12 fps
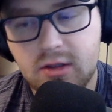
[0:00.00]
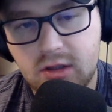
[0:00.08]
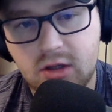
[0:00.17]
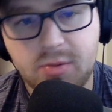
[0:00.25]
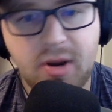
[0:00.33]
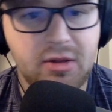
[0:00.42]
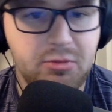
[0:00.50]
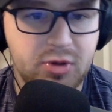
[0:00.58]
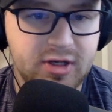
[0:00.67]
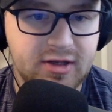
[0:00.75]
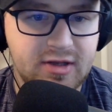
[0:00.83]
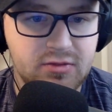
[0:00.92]
could probably
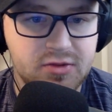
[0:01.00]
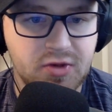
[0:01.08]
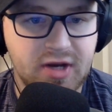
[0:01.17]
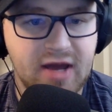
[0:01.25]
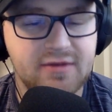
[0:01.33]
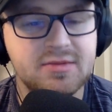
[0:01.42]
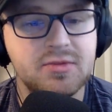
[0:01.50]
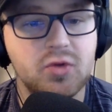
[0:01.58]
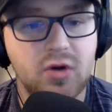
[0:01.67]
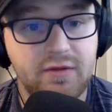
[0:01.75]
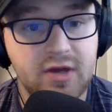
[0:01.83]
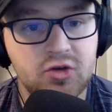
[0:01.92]
predict he was going to have some
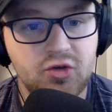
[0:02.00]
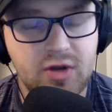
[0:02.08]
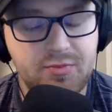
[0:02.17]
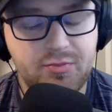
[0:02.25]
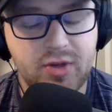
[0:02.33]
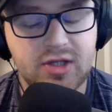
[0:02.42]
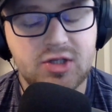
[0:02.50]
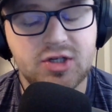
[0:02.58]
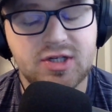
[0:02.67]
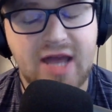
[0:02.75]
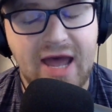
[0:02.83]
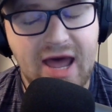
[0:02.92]
sort of injury, but
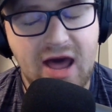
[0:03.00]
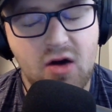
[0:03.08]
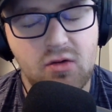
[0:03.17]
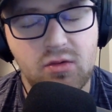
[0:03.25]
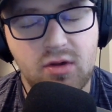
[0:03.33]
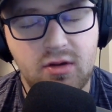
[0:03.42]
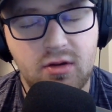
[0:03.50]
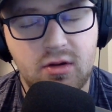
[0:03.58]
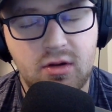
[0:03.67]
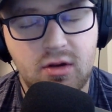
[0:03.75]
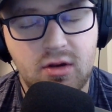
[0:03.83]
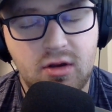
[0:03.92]
just how
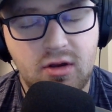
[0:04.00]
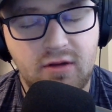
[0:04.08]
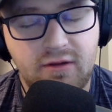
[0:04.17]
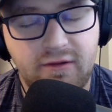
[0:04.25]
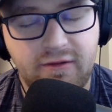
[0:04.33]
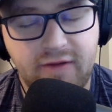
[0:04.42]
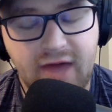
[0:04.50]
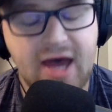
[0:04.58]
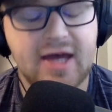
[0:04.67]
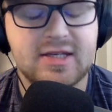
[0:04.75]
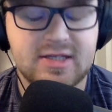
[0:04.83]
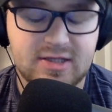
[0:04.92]

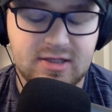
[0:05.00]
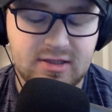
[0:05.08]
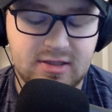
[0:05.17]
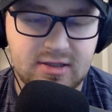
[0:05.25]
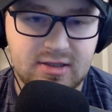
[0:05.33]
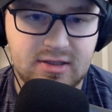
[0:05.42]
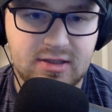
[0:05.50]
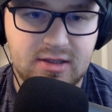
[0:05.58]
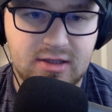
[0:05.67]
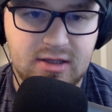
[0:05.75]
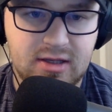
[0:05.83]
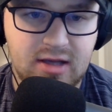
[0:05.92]
fast
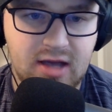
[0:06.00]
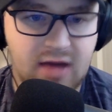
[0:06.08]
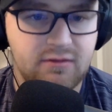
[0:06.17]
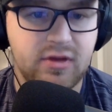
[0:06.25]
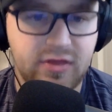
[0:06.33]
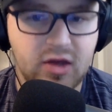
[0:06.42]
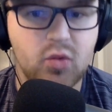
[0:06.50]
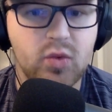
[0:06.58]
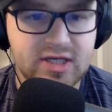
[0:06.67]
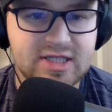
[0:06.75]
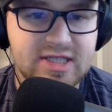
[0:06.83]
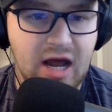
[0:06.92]
everything
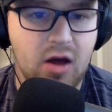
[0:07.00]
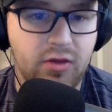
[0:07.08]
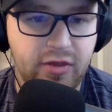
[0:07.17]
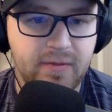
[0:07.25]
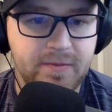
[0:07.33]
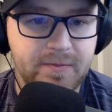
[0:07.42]
went south.